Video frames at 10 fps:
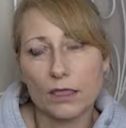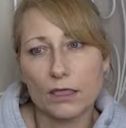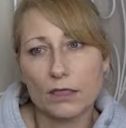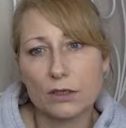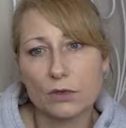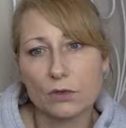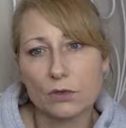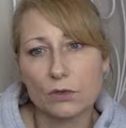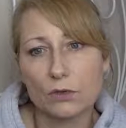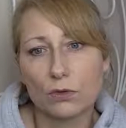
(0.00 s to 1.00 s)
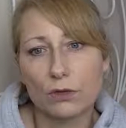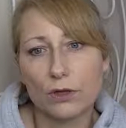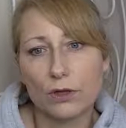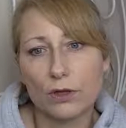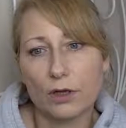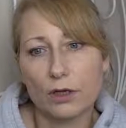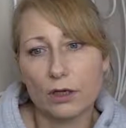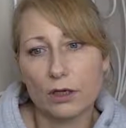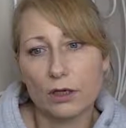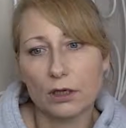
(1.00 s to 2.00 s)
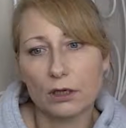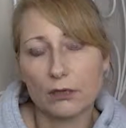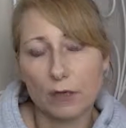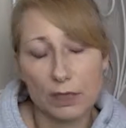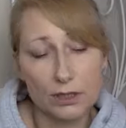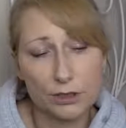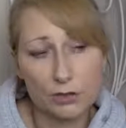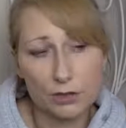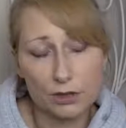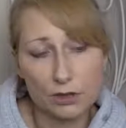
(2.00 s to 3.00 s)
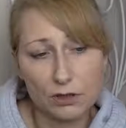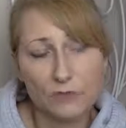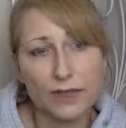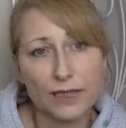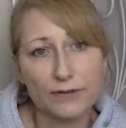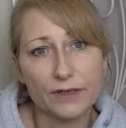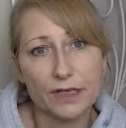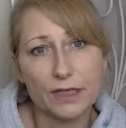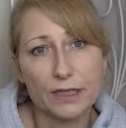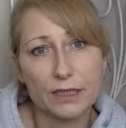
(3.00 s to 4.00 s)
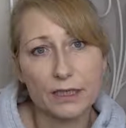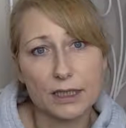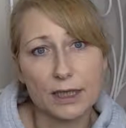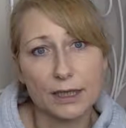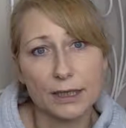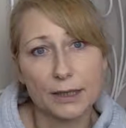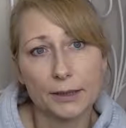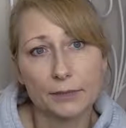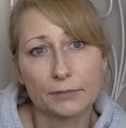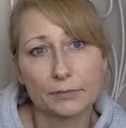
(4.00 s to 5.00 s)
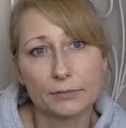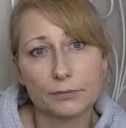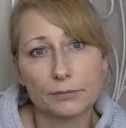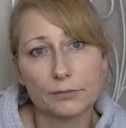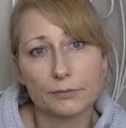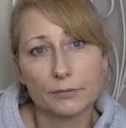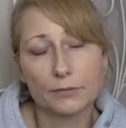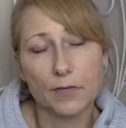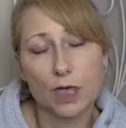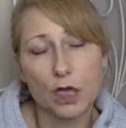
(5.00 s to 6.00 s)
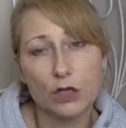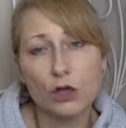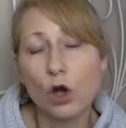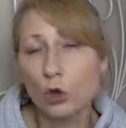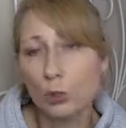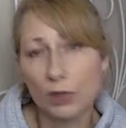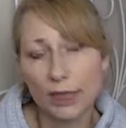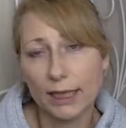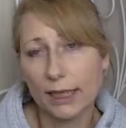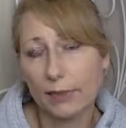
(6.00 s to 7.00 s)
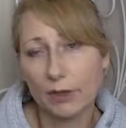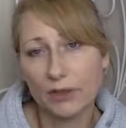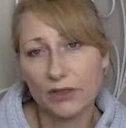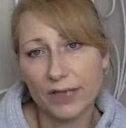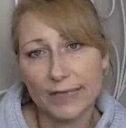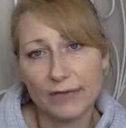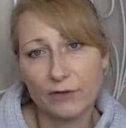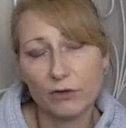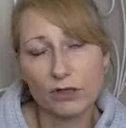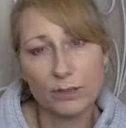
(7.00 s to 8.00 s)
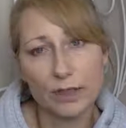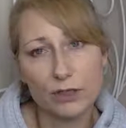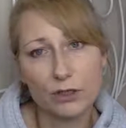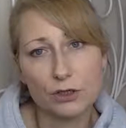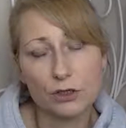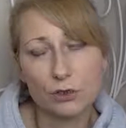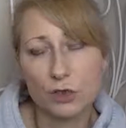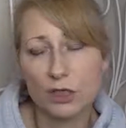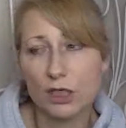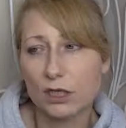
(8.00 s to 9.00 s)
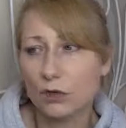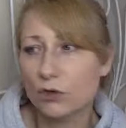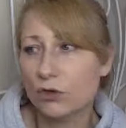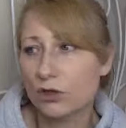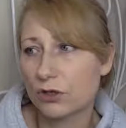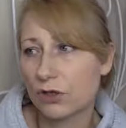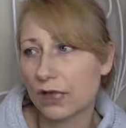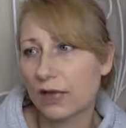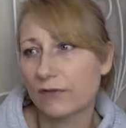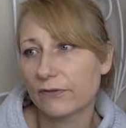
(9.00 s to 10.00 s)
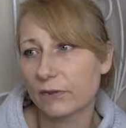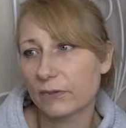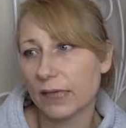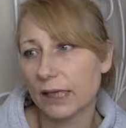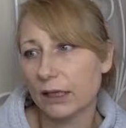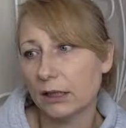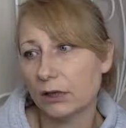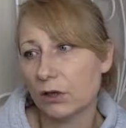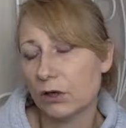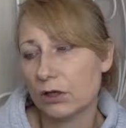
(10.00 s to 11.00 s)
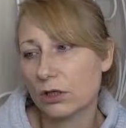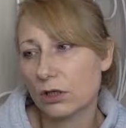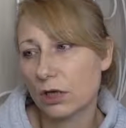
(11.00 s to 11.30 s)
so, gratitude, forgiveness, um, not putting a label on things I've already mentioned was a huge thing for me. Not